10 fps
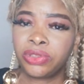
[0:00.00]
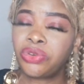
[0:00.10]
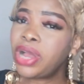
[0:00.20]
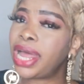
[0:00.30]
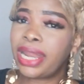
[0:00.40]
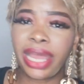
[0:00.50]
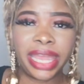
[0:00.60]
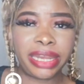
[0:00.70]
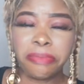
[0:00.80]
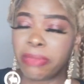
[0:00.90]
Don't allow
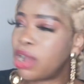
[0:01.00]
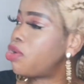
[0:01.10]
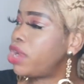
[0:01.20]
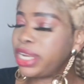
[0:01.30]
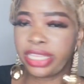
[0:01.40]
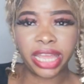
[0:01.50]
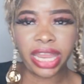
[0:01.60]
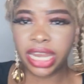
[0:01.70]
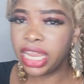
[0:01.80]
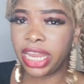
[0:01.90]
any man or
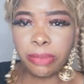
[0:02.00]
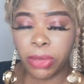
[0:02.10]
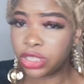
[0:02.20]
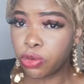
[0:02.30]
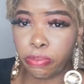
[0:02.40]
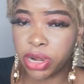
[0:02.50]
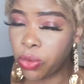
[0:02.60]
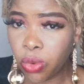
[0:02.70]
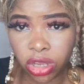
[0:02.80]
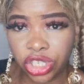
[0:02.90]
any man to
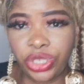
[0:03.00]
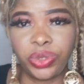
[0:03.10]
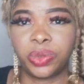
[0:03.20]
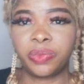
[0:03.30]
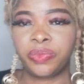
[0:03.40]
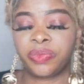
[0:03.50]
brainwash you.